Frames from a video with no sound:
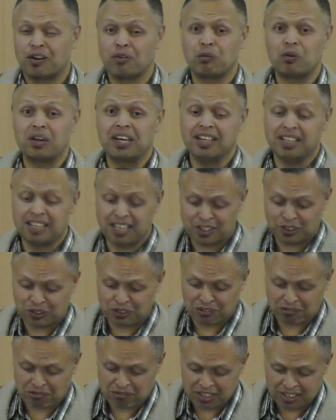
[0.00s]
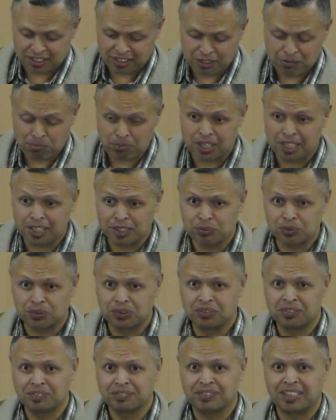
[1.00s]
We need to read the
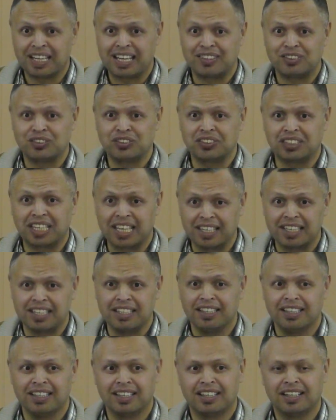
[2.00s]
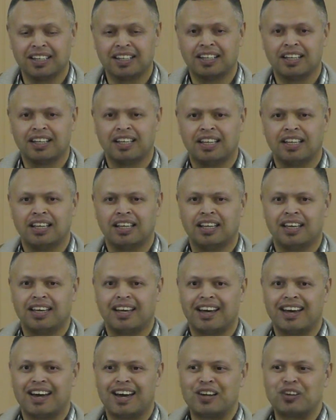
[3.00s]
Bible and study
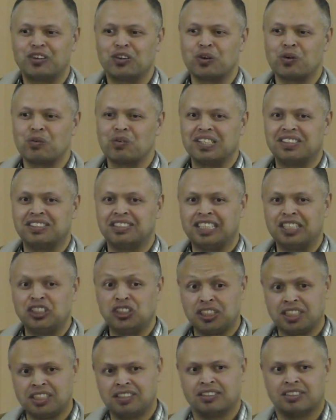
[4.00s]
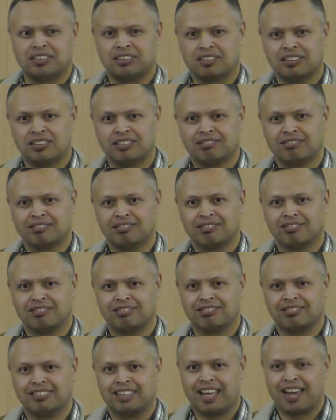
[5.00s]
until we see Jesus.
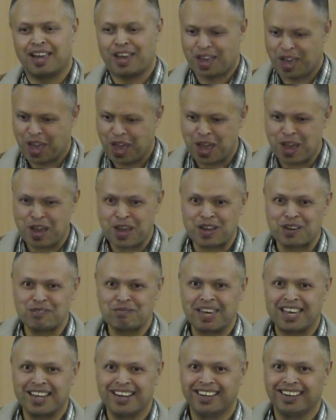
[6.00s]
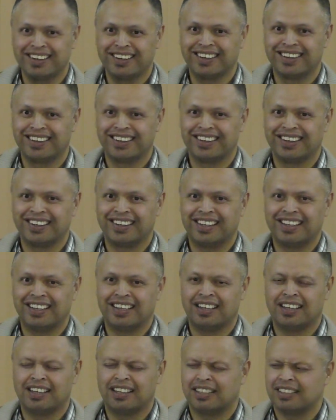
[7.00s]
Amen.
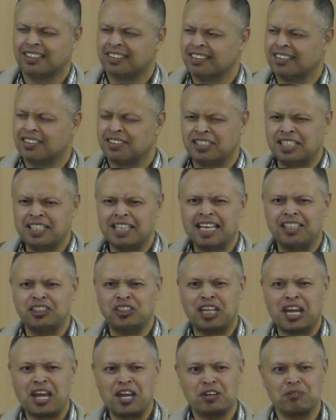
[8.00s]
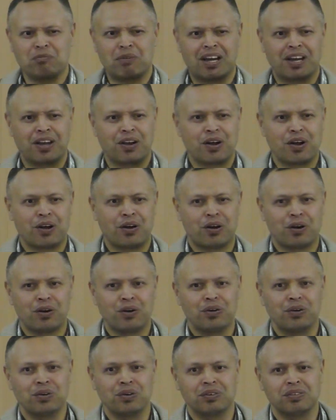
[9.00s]
See, that changed my
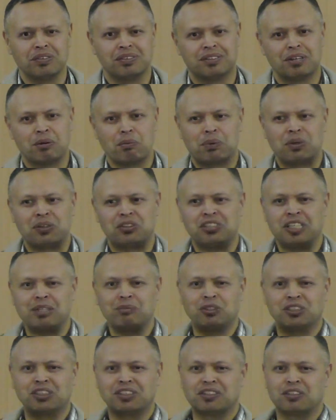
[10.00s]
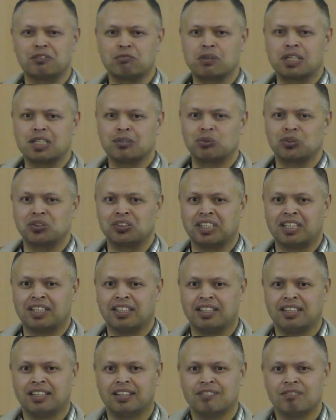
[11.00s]
whole perception of Bible
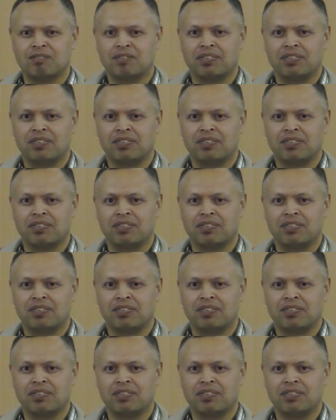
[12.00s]
study.